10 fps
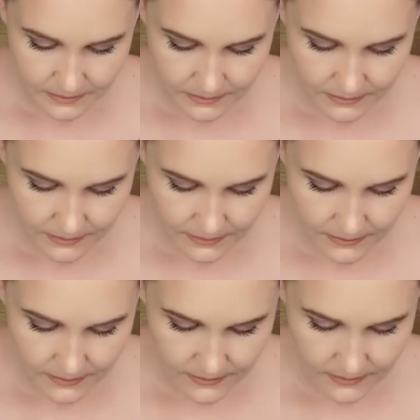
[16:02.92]

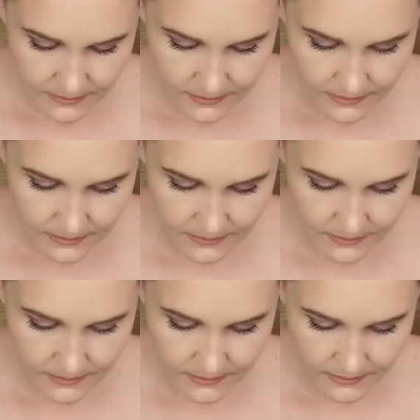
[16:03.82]

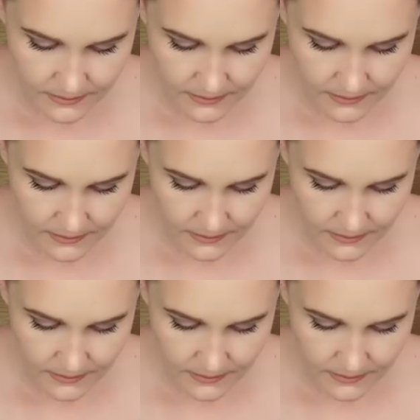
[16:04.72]
(silence)